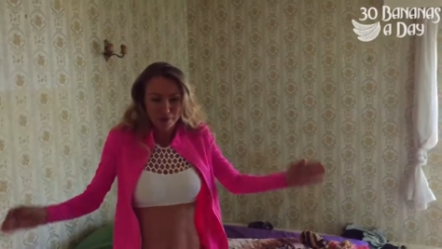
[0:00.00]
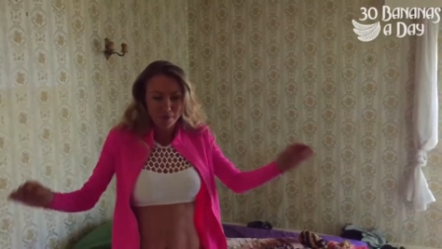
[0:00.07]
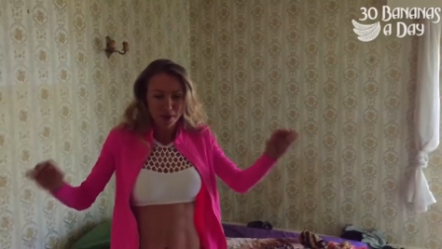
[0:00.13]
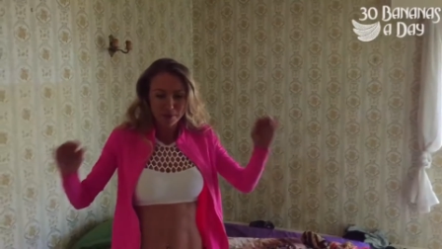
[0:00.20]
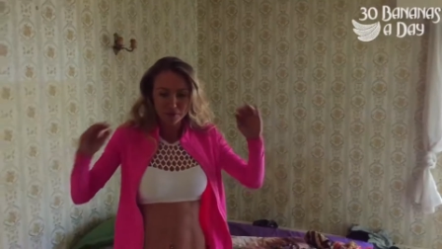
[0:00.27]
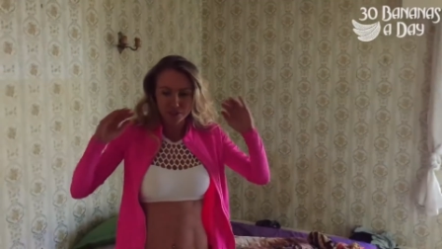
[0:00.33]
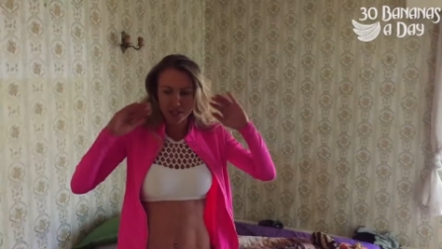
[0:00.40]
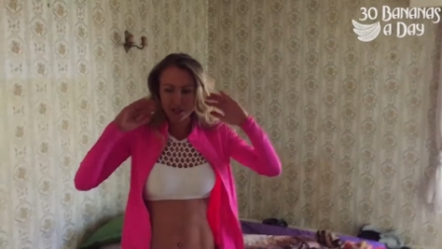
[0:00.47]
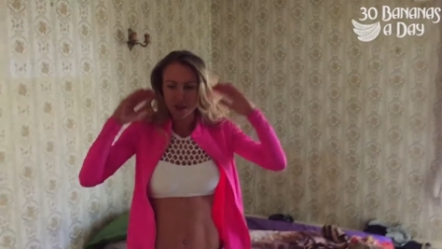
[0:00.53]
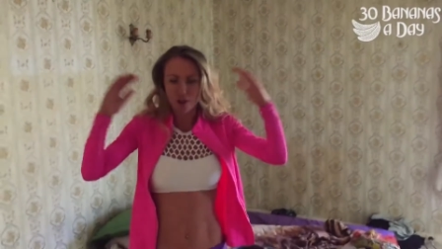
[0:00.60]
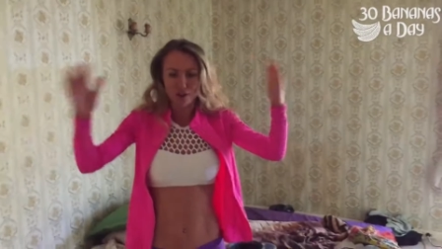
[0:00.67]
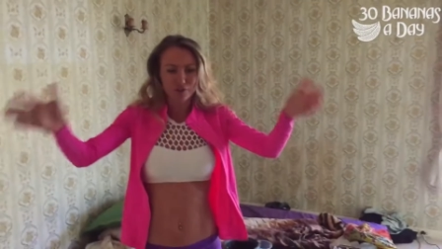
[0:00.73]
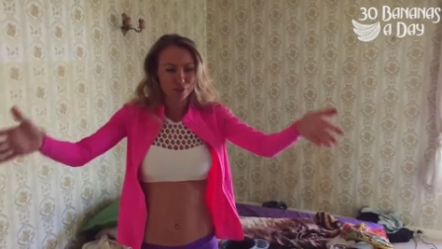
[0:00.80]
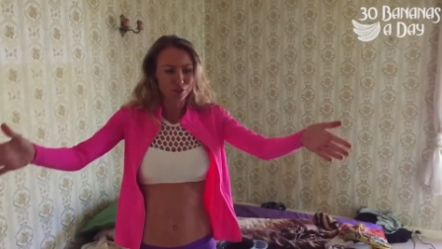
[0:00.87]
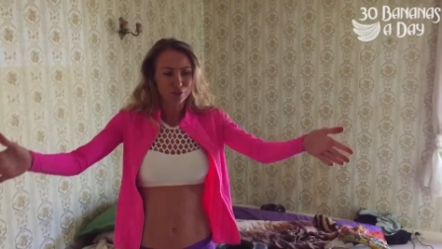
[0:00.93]
but people seem to
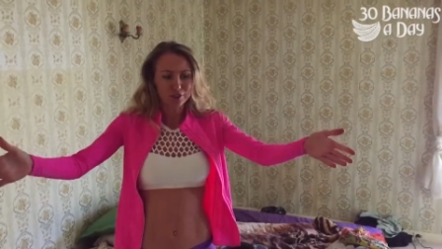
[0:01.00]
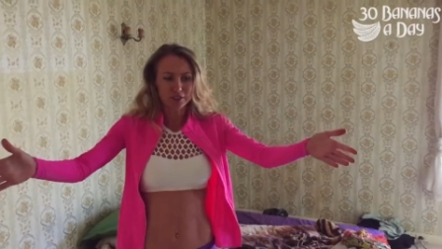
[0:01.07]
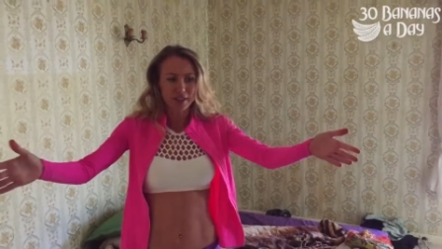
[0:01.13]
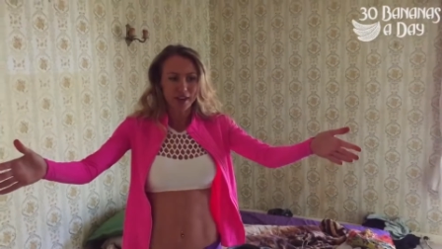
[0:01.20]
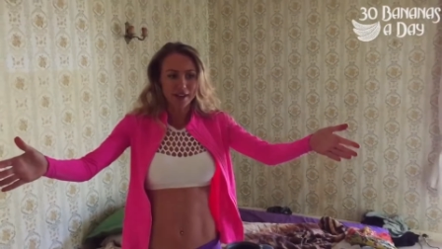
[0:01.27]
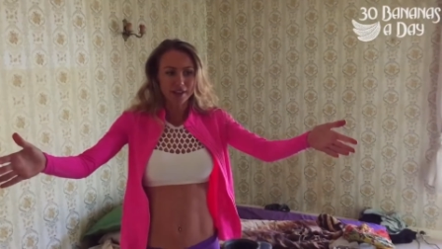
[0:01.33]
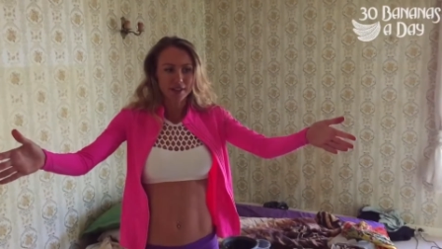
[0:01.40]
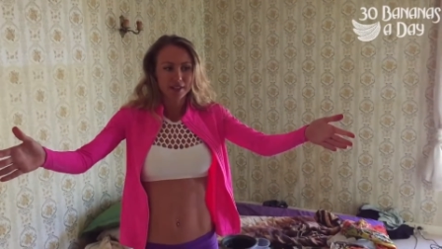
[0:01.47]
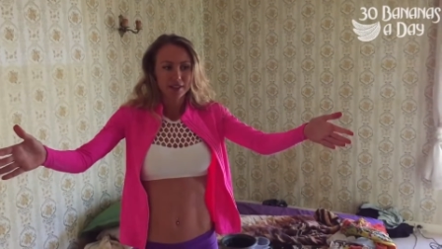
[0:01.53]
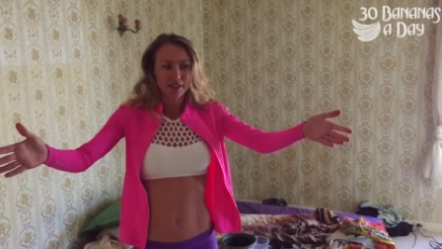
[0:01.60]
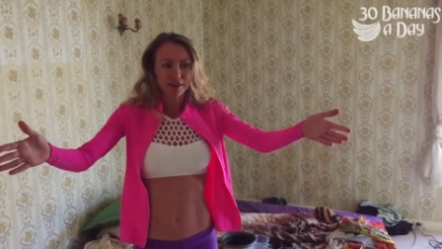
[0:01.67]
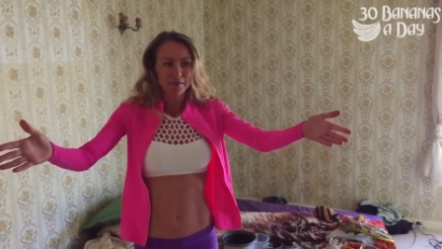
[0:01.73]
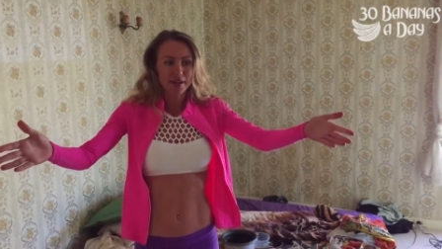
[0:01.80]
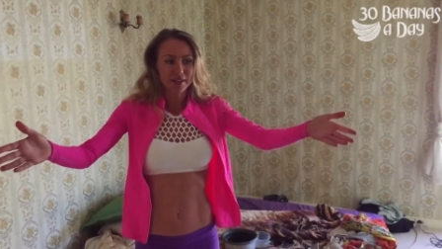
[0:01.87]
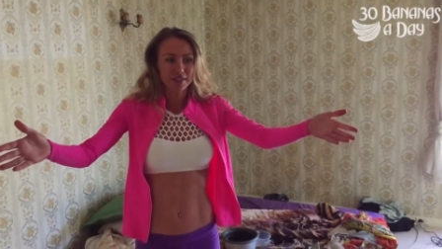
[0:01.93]
overlook that. Yeah.
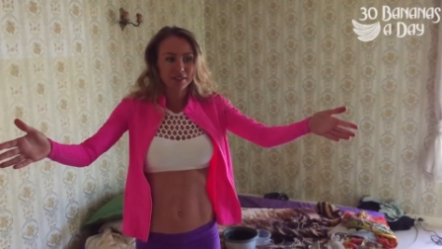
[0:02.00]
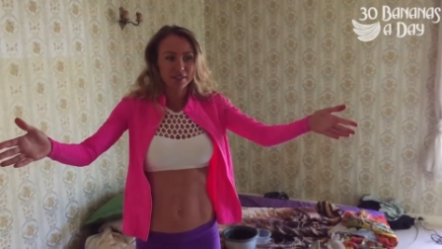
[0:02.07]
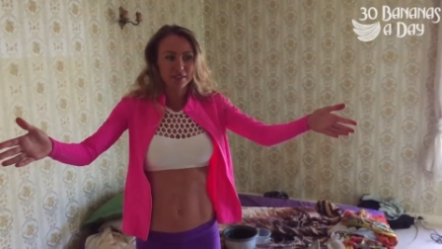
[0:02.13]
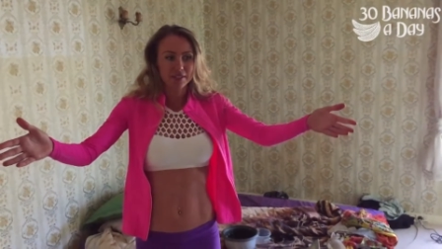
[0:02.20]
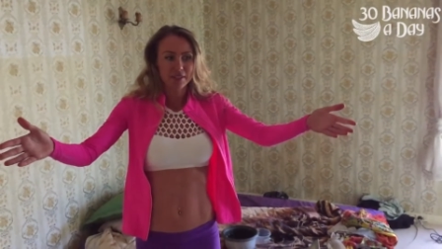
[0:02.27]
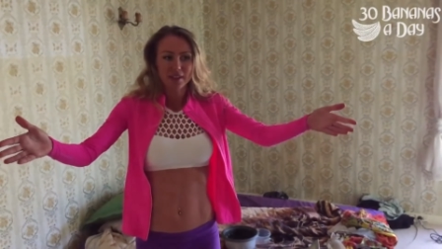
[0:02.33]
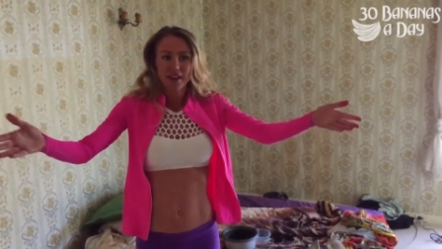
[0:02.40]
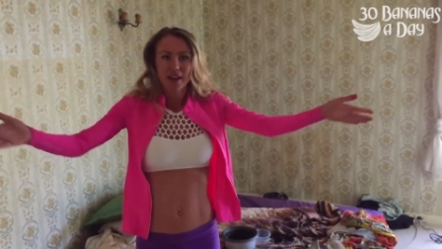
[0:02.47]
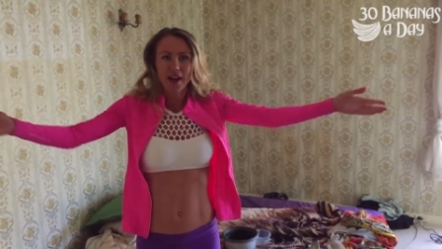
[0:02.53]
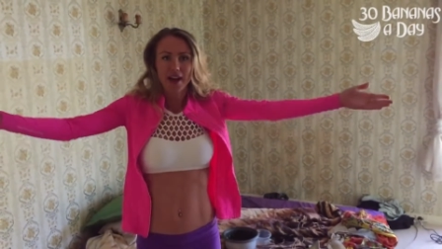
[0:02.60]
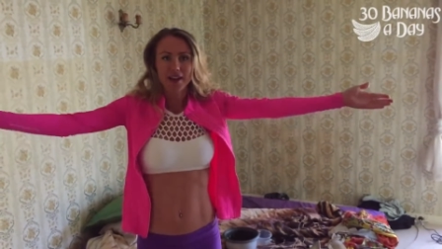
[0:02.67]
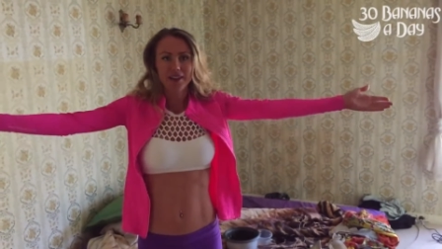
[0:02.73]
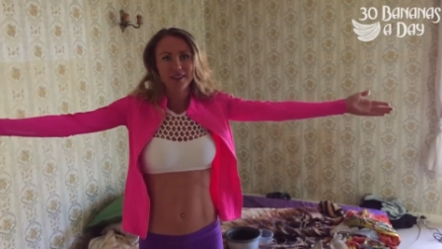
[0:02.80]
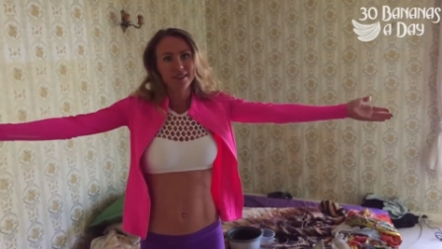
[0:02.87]
I mean, eight